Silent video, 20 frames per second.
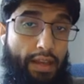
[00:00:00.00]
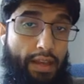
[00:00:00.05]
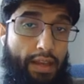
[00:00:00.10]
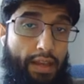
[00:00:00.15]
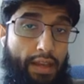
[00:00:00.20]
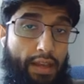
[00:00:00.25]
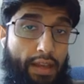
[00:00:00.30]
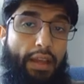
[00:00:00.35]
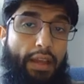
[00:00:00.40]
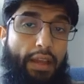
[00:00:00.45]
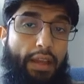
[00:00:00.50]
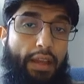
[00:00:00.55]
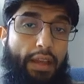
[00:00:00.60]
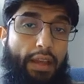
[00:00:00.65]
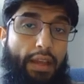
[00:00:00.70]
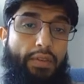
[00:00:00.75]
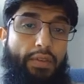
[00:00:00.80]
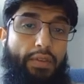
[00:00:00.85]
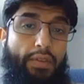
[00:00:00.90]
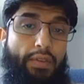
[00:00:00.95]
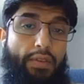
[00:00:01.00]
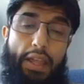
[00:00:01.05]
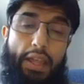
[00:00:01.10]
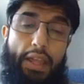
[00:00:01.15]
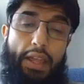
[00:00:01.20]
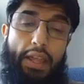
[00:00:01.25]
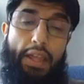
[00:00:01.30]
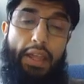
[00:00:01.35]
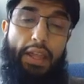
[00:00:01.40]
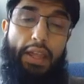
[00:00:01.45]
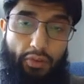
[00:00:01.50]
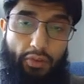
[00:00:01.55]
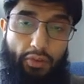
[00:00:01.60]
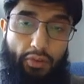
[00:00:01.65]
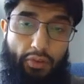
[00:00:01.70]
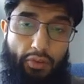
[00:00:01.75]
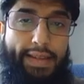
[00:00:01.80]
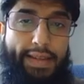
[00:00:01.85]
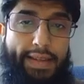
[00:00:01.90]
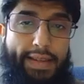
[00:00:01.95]
Otherwise it would be la. So
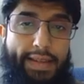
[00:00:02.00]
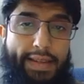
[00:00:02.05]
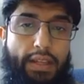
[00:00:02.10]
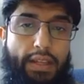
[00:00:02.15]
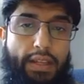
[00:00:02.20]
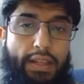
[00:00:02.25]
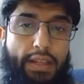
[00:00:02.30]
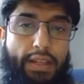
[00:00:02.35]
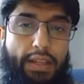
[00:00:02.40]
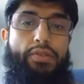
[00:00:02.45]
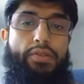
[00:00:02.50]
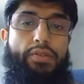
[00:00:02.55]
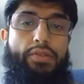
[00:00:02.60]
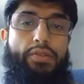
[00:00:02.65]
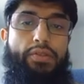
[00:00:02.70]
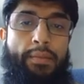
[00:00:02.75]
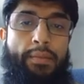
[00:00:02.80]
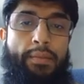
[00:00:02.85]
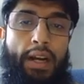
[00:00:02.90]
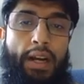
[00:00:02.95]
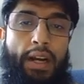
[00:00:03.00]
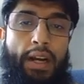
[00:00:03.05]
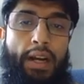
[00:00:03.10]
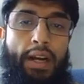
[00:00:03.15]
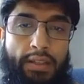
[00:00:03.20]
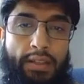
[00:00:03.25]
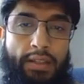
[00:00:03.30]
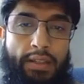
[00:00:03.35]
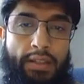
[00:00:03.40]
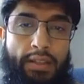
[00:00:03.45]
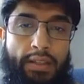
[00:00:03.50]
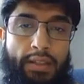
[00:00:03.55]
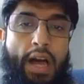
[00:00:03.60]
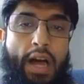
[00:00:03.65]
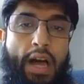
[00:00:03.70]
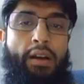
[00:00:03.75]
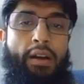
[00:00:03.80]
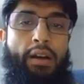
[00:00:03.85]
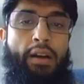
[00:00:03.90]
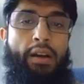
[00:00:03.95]
sami
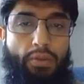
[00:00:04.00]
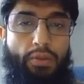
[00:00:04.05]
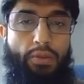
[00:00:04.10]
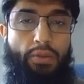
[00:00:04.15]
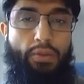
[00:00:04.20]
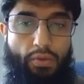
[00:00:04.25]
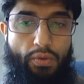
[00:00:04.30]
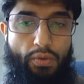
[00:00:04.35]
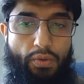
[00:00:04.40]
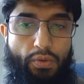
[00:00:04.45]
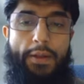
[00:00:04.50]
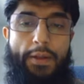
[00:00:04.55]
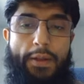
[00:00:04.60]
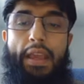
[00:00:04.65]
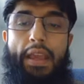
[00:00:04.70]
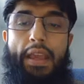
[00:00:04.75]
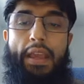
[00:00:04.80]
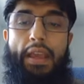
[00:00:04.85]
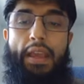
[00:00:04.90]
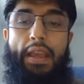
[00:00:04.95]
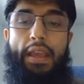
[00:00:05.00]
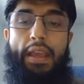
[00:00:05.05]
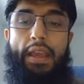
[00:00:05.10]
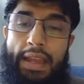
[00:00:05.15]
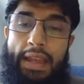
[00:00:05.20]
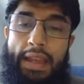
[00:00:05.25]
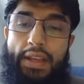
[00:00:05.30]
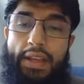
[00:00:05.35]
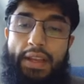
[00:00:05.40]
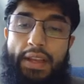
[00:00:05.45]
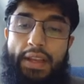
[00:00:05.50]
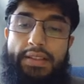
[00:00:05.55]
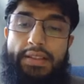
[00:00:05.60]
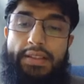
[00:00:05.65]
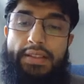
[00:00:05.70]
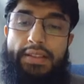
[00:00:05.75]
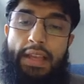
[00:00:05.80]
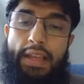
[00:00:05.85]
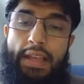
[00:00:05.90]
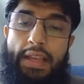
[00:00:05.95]
allahu and you can see I
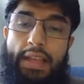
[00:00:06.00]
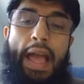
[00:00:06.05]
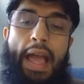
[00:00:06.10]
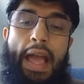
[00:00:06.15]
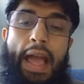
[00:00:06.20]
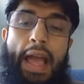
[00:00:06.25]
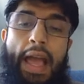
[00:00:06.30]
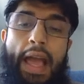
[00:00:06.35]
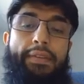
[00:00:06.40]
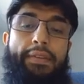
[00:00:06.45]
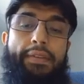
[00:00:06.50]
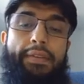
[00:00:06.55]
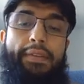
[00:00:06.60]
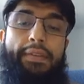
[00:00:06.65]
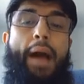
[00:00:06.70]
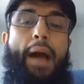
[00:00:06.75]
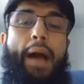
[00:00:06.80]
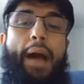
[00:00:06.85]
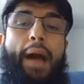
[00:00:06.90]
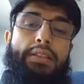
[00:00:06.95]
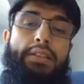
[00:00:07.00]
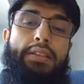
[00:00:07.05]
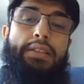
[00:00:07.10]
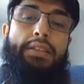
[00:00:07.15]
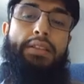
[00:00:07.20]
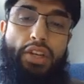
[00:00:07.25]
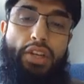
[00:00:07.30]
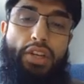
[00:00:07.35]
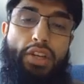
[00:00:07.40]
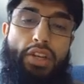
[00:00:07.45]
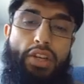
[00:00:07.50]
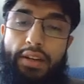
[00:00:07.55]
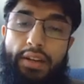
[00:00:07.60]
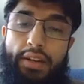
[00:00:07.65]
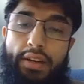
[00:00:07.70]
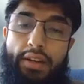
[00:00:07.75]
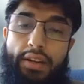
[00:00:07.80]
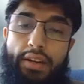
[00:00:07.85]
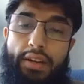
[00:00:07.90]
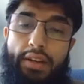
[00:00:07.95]
have capital H here. So sometimes you
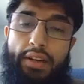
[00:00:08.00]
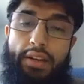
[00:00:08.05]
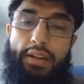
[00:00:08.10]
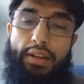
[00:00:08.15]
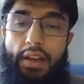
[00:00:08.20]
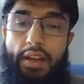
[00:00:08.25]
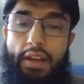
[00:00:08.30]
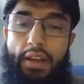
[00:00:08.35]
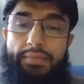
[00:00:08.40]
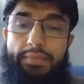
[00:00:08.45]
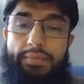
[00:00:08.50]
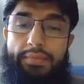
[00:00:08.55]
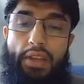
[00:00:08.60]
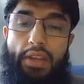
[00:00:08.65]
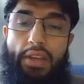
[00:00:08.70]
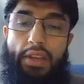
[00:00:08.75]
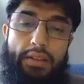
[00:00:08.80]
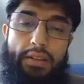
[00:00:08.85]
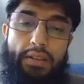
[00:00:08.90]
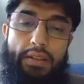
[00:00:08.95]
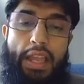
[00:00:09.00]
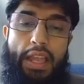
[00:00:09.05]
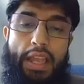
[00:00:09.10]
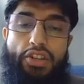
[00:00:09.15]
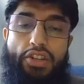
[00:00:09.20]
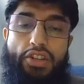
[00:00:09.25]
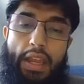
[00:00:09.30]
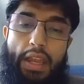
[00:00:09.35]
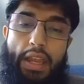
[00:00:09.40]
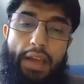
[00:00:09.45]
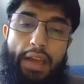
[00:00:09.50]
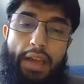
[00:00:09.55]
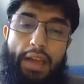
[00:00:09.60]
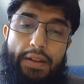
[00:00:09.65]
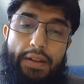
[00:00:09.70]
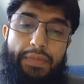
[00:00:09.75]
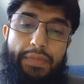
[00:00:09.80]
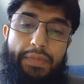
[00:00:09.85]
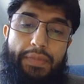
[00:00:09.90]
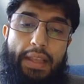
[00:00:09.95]
can see I have capital H and I have a,
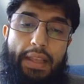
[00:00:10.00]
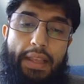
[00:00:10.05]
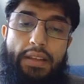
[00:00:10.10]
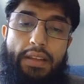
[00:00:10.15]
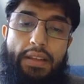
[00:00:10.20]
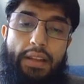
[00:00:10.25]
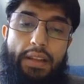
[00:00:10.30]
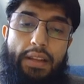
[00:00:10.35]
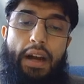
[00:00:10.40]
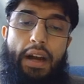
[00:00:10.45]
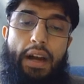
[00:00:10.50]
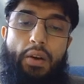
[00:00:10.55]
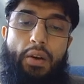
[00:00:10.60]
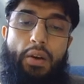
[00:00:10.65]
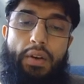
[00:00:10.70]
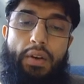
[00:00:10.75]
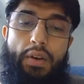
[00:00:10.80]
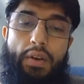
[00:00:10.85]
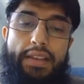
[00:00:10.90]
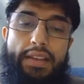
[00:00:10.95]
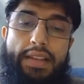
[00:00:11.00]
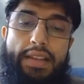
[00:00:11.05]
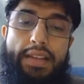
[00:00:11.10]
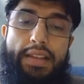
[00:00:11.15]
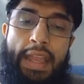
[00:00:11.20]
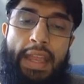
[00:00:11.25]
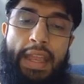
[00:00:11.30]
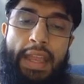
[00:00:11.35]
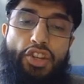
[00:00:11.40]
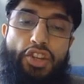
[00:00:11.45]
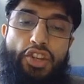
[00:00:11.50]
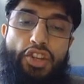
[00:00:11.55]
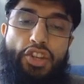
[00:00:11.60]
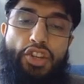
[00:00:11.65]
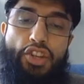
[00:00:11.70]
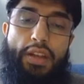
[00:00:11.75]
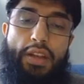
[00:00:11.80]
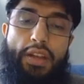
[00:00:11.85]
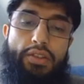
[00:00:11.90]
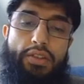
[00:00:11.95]
a, lowercase h. So what's
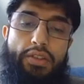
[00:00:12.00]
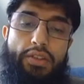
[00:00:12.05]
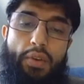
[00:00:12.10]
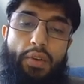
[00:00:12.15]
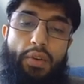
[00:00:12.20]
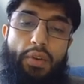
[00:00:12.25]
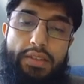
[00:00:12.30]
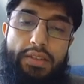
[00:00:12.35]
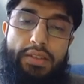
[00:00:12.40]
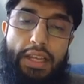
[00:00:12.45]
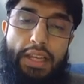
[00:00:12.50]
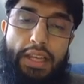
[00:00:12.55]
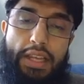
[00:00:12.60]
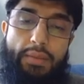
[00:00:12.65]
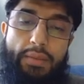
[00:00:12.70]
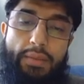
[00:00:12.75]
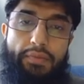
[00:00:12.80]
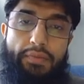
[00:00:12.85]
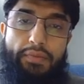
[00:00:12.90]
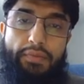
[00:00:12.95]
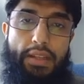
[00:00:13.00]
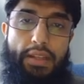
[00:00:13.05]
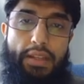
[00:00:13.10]
the distinction between these two?